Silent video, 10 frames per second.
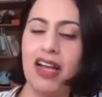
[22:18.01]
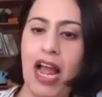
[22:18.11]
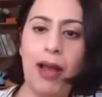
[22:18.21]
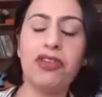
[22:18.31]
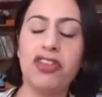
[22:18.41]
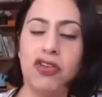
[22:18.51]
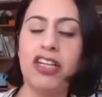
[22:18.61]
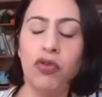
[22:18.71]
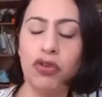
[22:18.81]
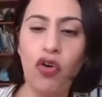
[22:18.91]
absolutely
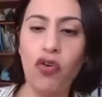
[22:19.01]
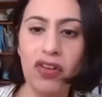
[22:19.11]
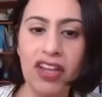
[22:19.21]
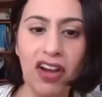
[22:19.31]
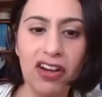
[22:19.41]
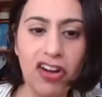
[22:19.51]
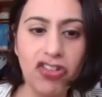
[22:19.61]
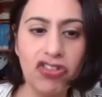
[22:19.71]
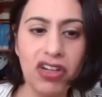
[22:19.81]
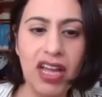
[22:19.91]
lawful in our
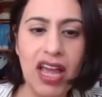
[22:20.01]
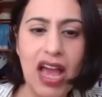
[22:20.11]
country.